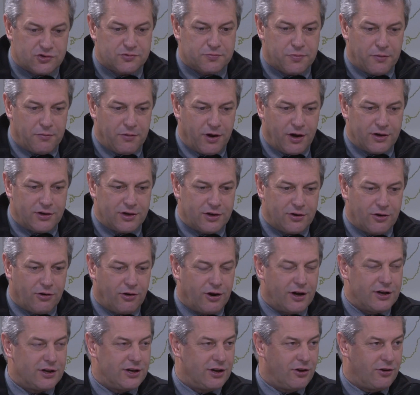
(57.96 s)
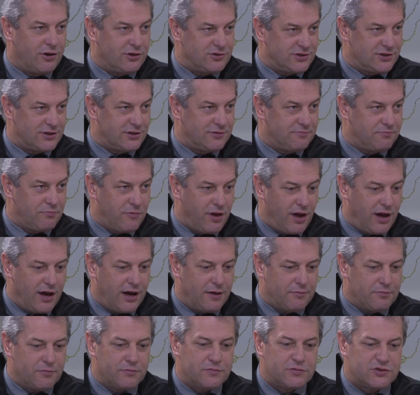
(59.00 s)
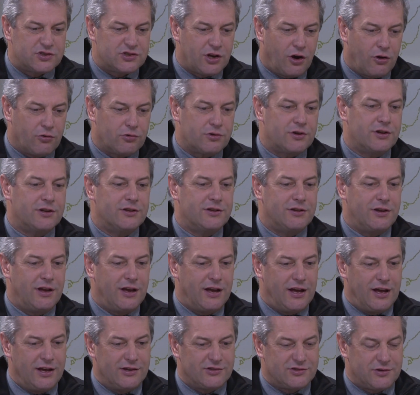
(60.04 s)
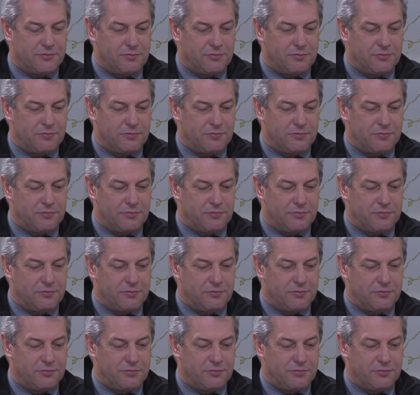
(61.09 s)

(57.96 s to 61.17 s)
promoted iodizing salt as a